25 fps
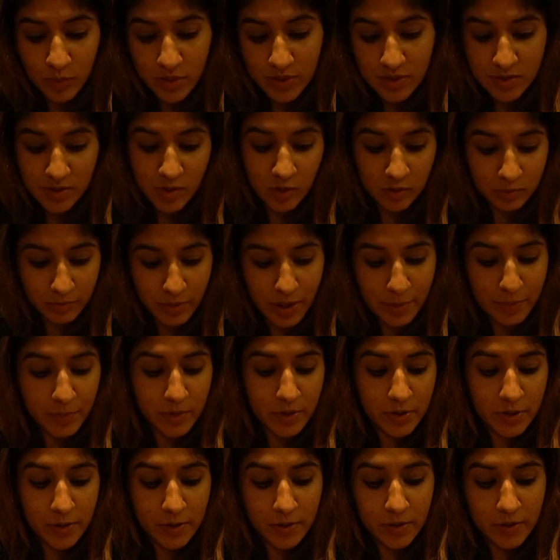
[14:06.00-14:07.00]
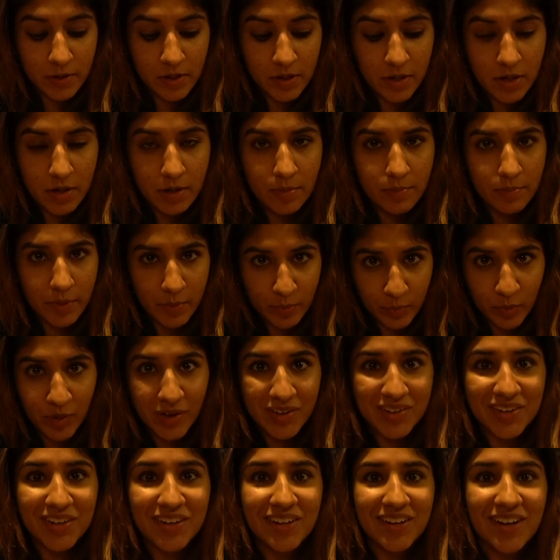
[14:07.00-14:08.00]
with salt, pepper,
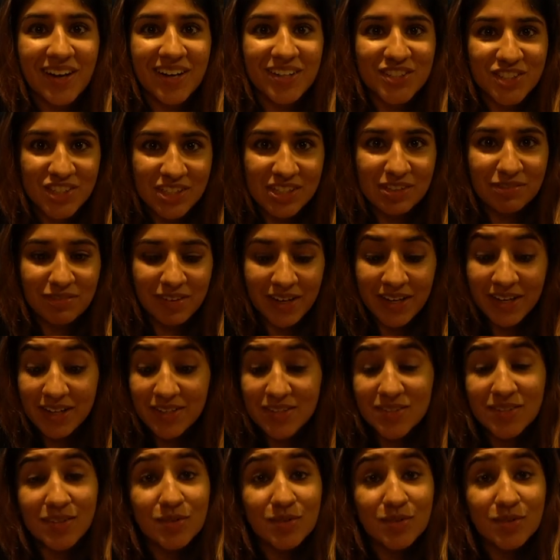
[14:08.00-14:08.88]
paprika and chili flakes,